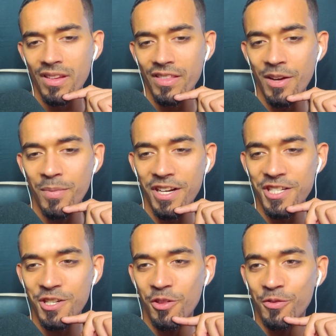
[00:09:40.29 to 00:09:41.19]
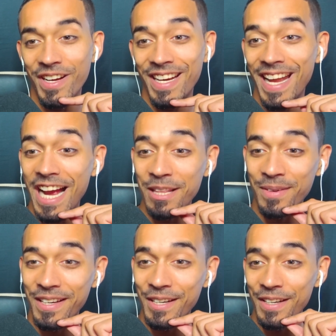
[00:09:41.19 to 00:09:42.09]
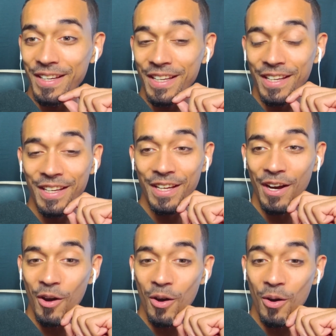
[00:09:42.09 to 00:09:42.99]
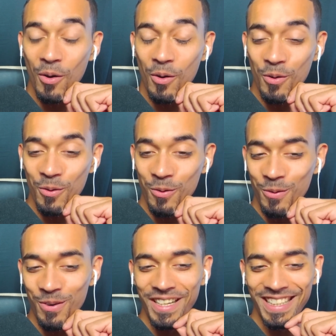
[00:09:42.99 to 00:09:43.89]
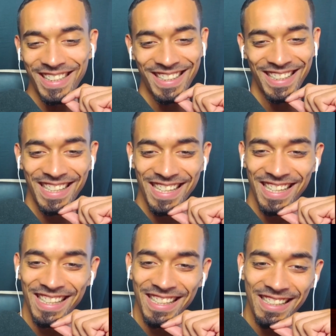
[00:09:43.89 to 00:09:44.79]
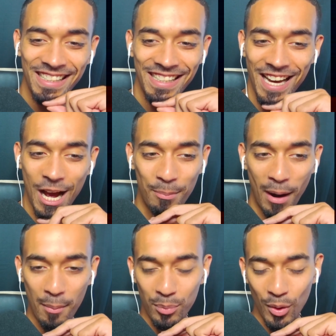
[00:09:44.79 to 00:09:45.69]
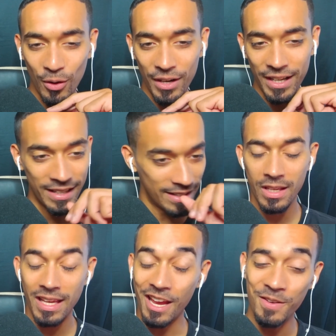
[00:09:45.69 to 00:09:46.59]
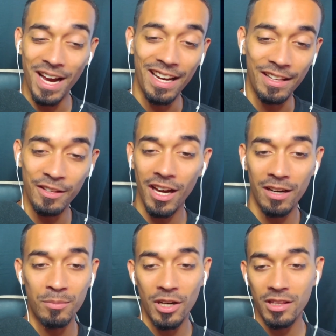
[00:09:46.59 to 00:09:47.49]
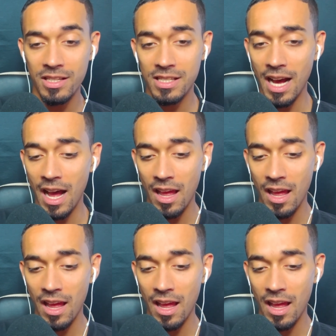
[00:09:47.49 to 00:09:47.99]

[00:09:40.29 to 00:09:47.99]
They're about to show the reenactment. Yo. Not my boy. Yeah, you got it. You gotta murk this guy.